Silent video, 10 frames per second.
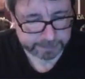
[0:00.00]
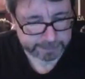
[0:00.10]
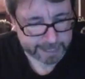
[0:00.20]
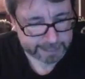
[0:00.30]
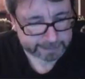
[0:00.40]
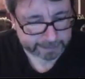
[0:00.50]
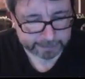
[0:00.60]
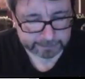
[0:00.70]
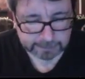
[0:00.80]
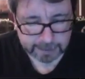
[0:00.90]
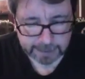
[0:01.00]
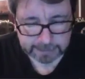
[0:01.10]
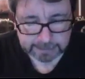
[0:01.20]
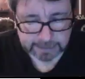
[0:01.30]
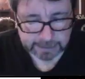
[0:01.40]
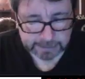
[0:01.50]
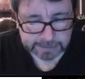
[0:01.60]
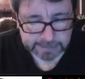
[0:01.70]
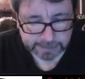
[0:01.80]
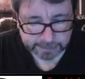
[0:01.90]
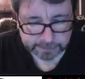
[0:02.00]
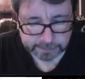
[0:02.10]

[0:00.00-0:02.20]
yeah, gang, like I said,